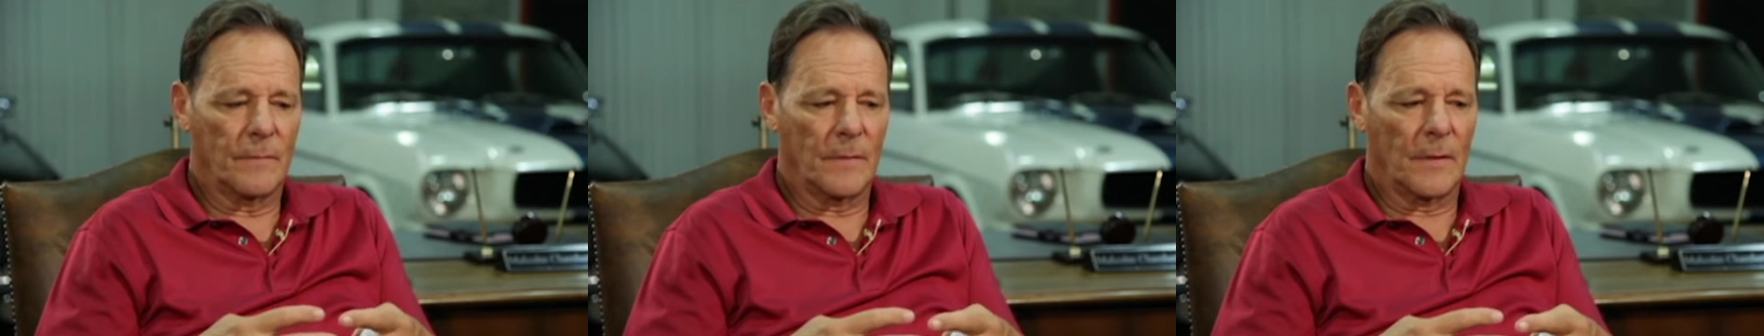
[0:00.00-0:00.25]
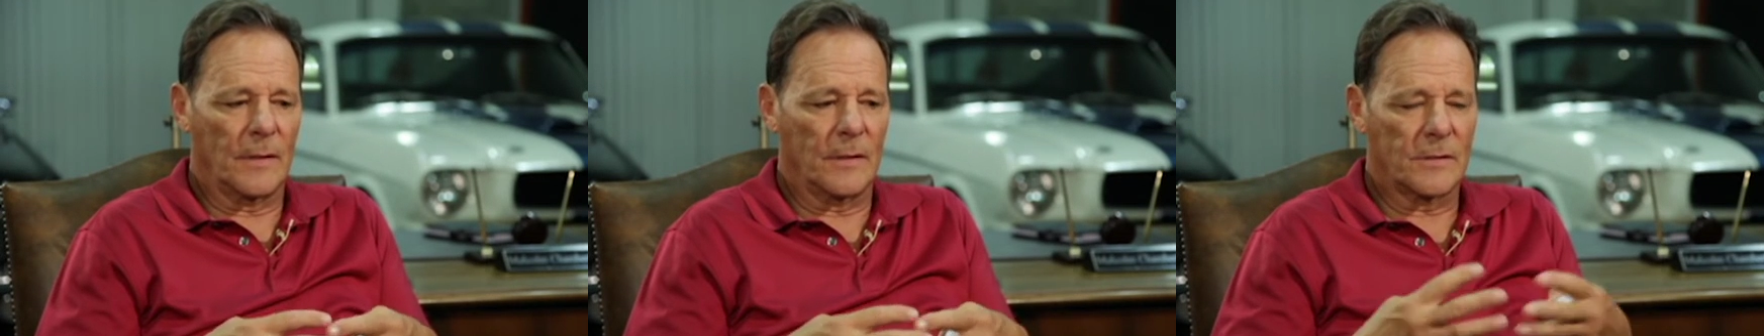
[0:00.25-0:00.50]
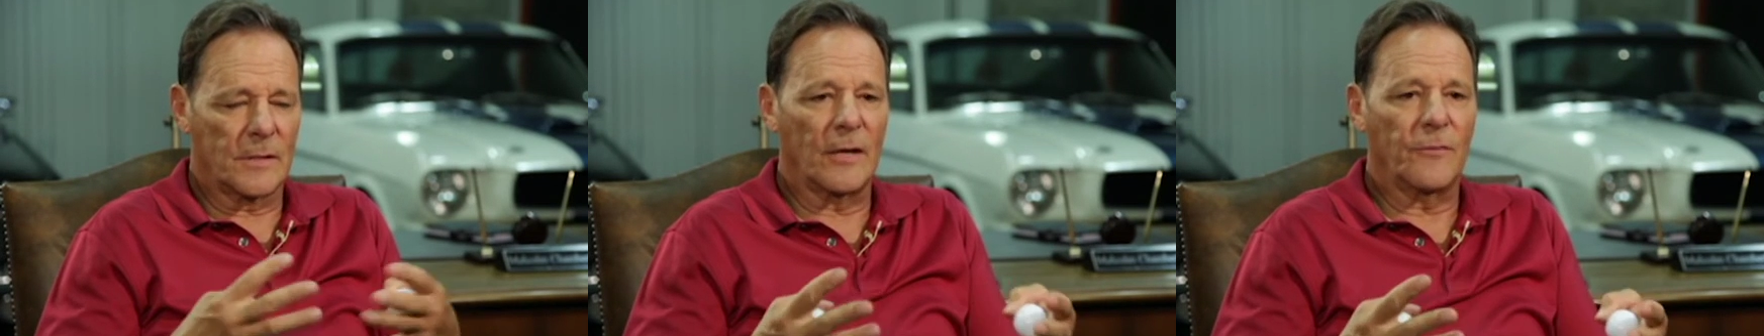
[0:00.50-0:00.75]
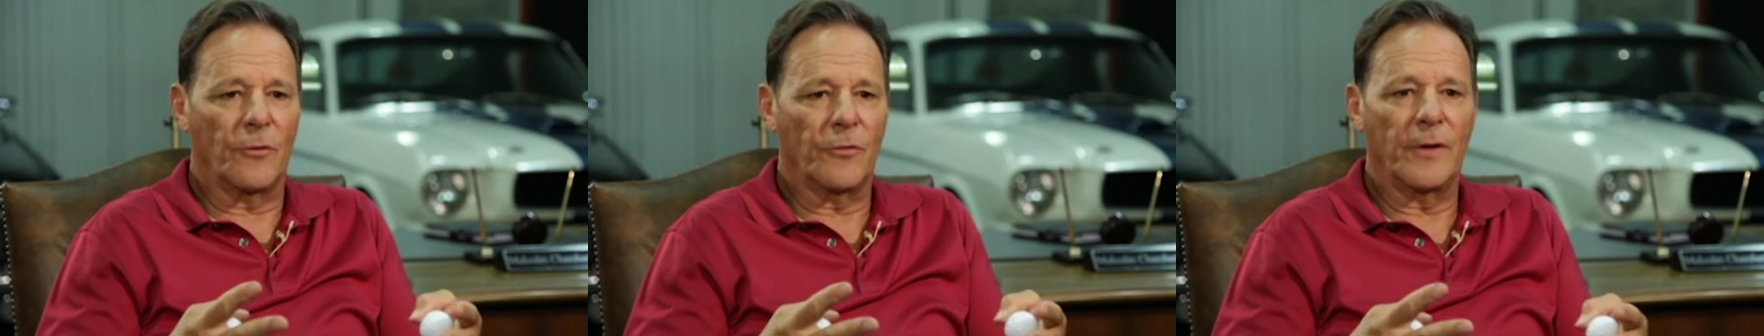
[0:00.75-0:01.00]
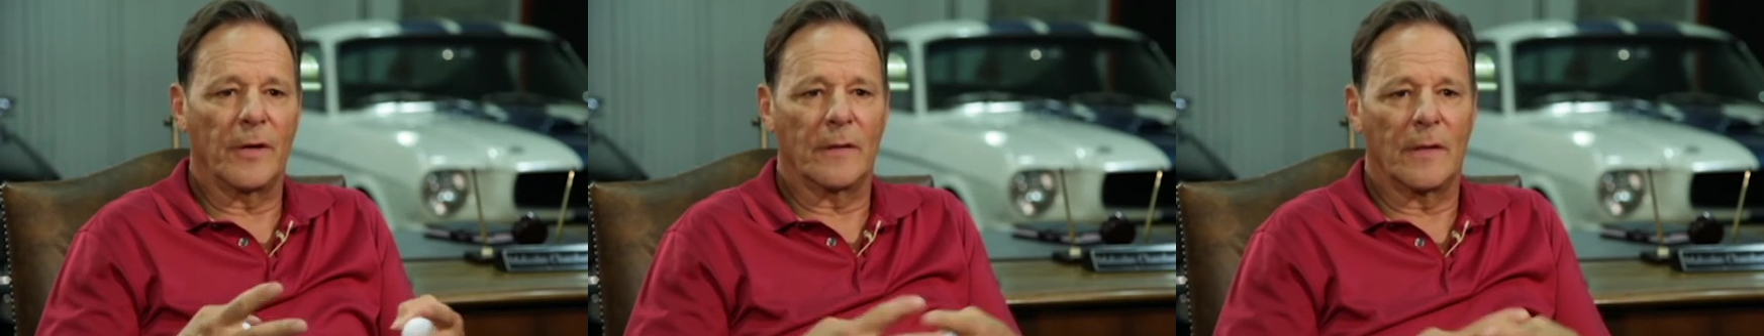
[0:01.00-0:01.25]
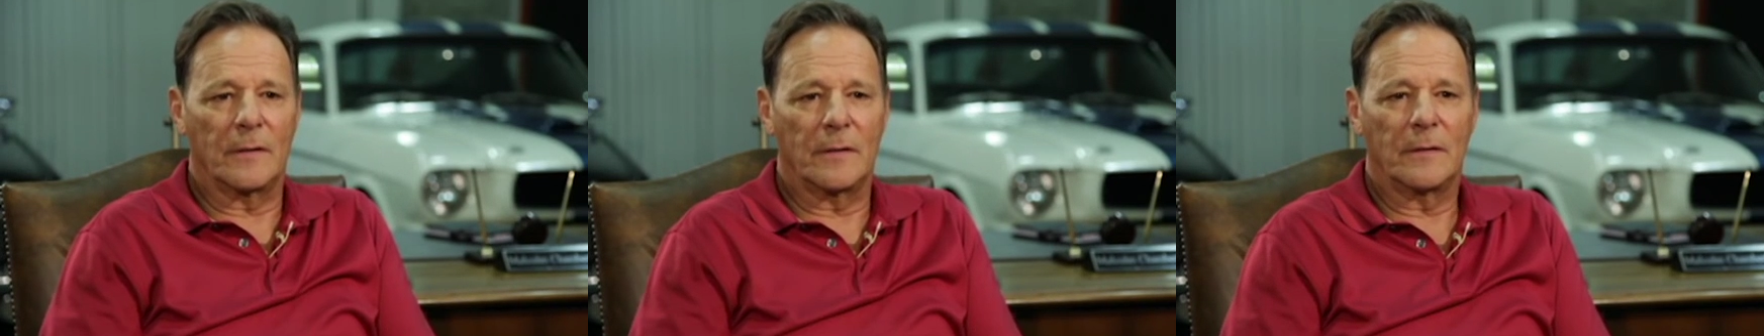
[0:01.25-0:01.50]
an insightful thing
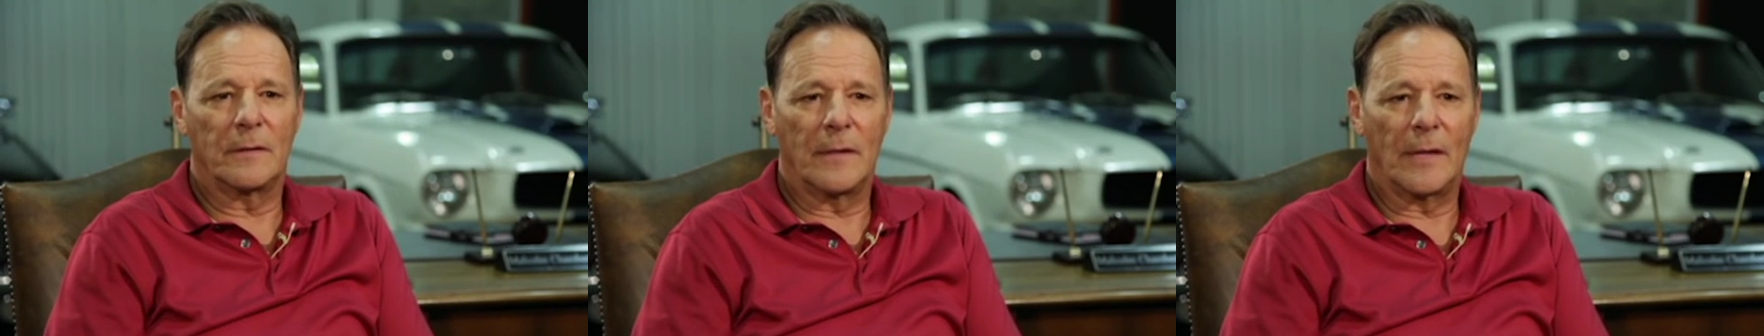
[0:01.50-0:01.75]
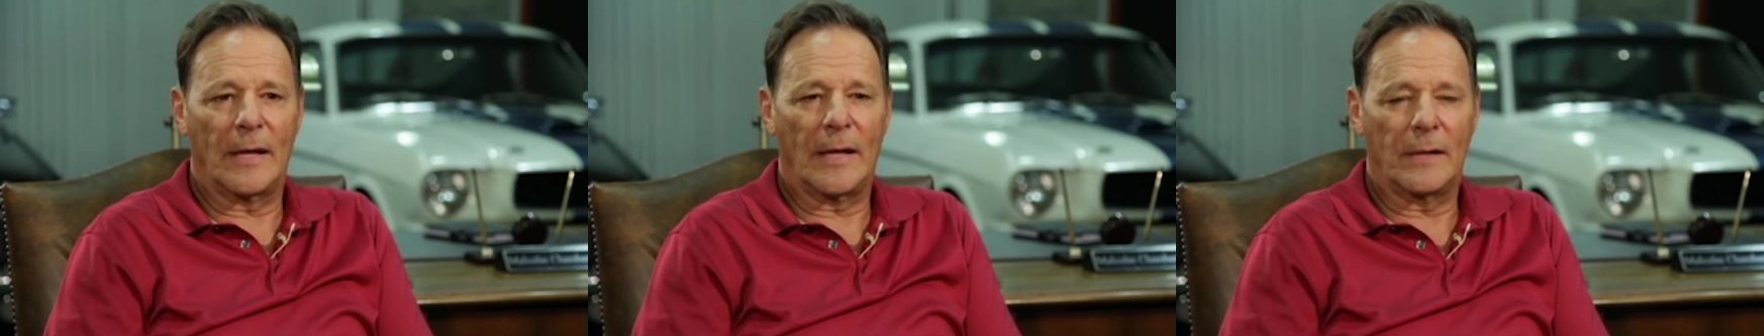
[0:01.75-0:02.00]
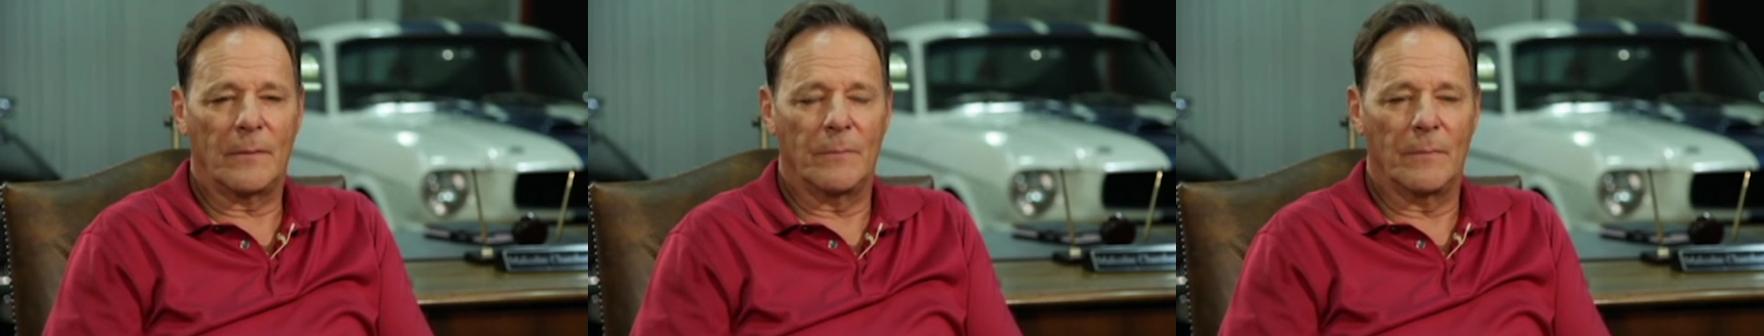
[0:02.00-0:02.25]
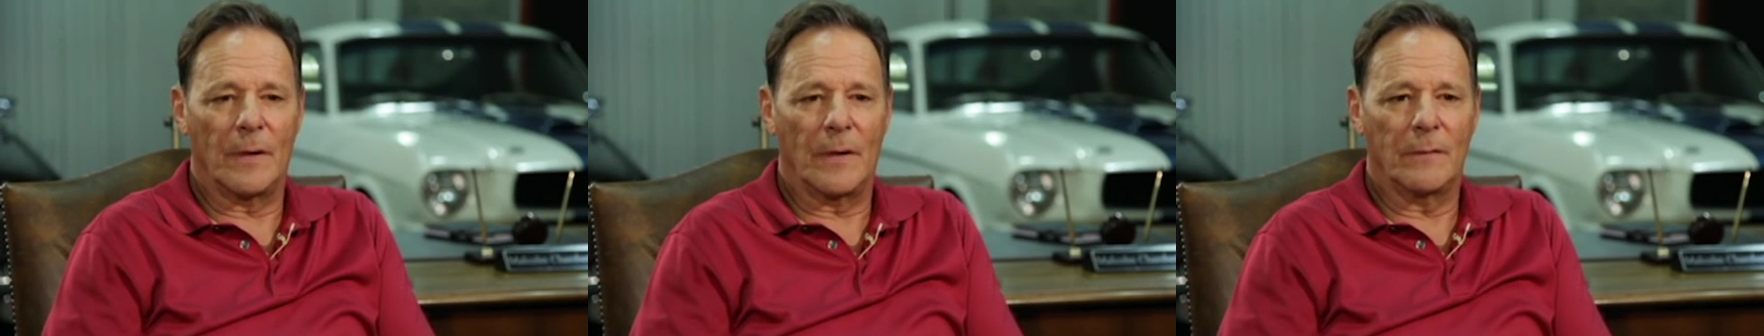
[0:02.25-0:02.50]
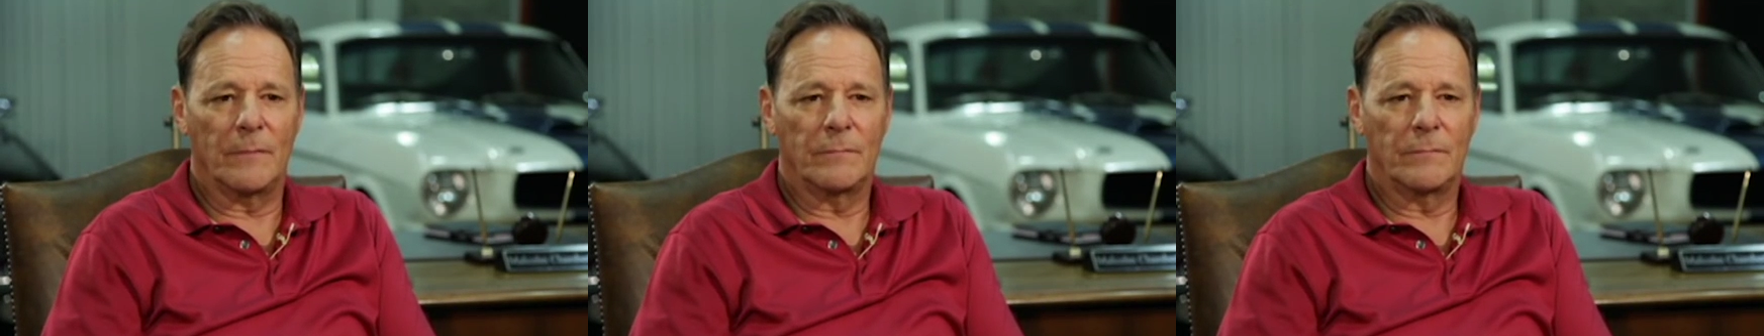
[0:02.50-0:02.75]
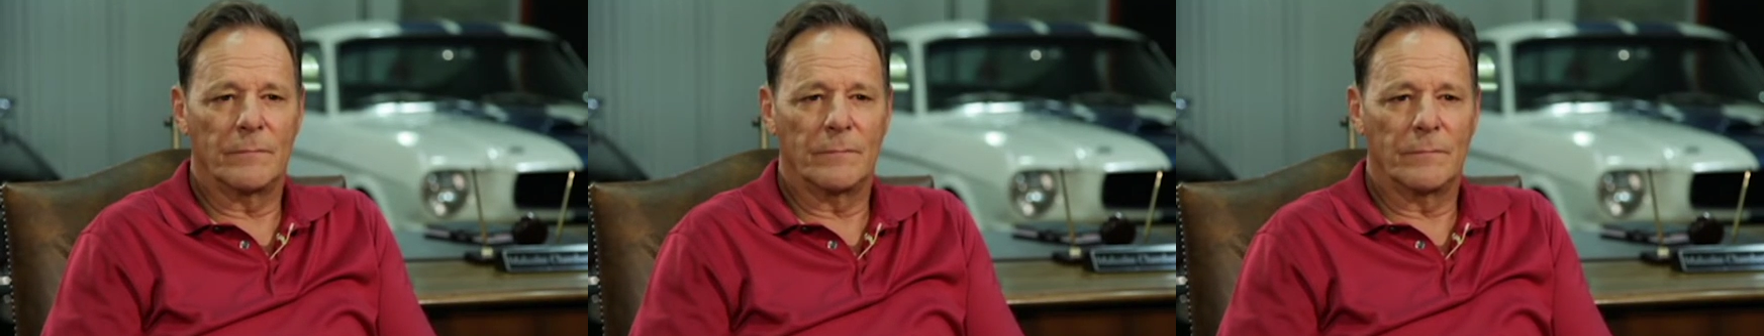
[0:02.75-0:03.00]
that that Adam
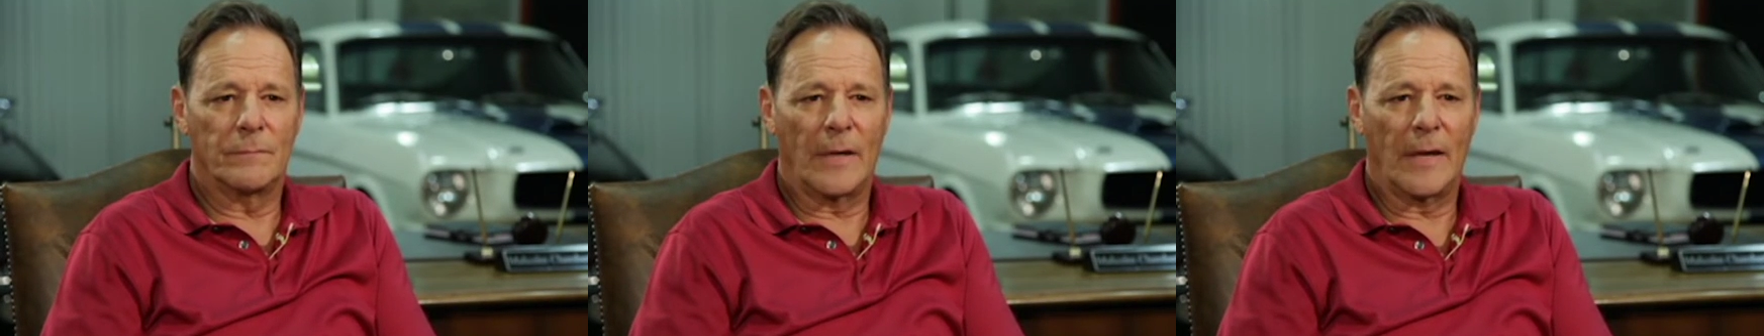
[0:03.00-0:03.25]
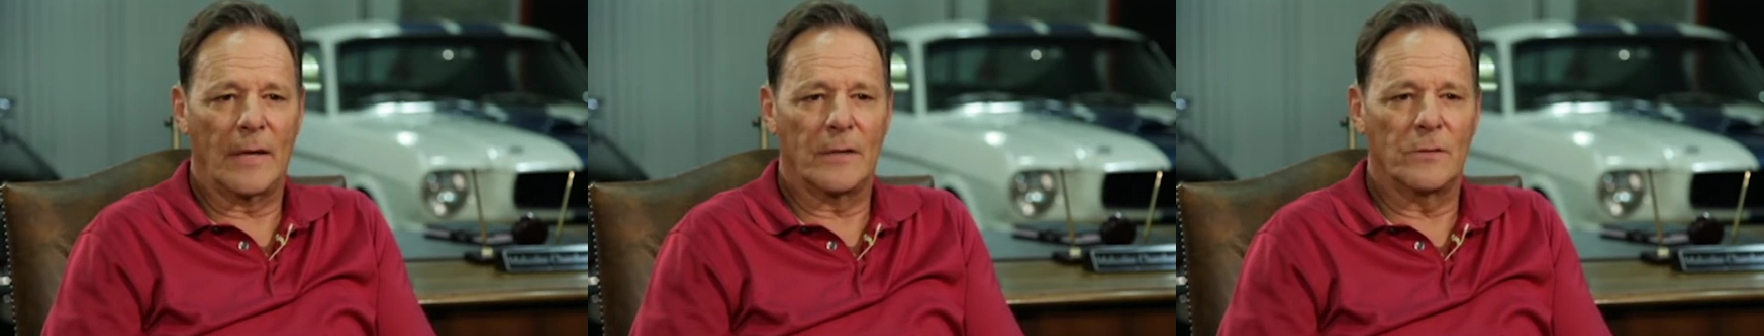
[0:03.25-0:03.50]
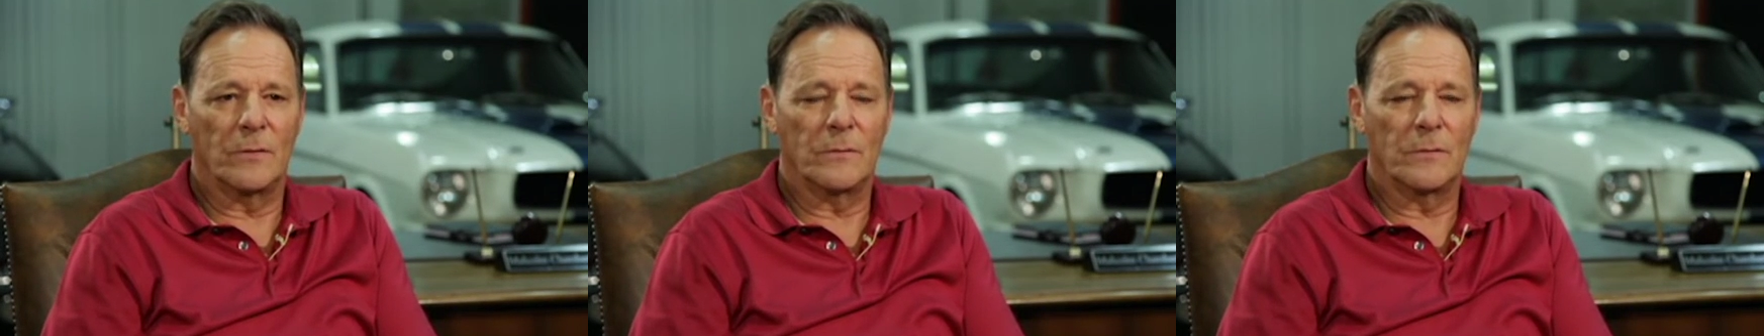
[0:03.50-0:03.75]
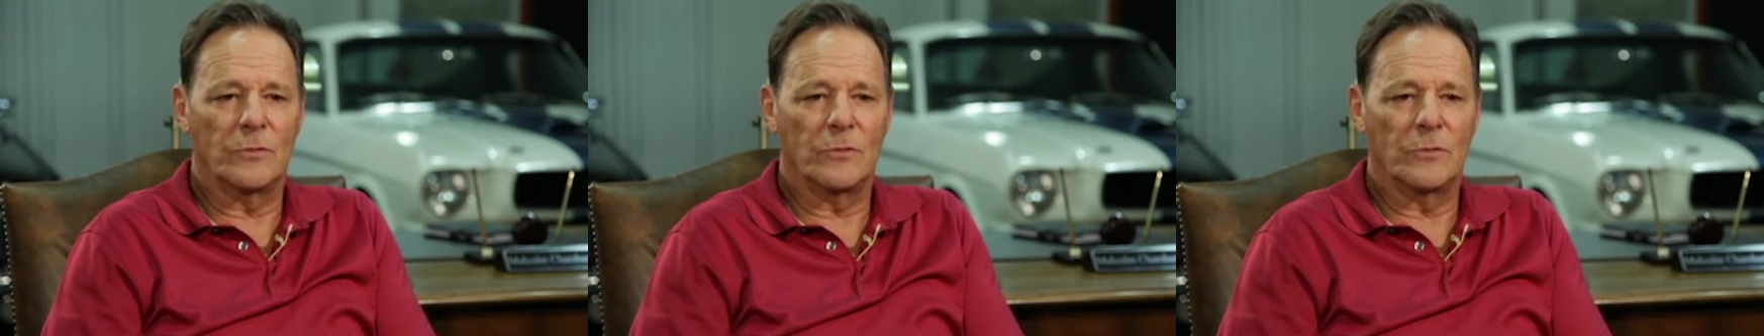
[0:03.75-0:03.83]
uh, had to